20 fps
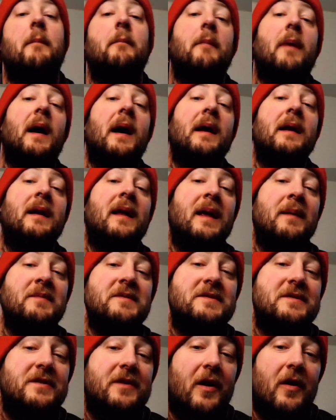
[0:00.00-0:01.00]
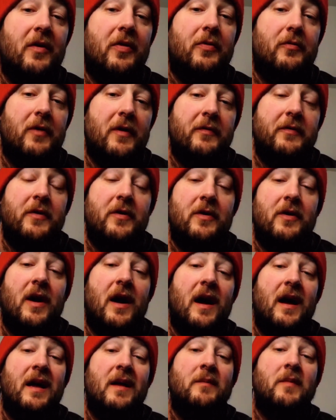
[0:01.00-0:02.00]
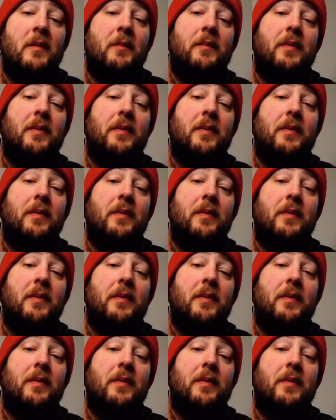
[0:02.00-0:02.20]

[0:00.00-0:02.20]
My name is Darth Thrifter. I am a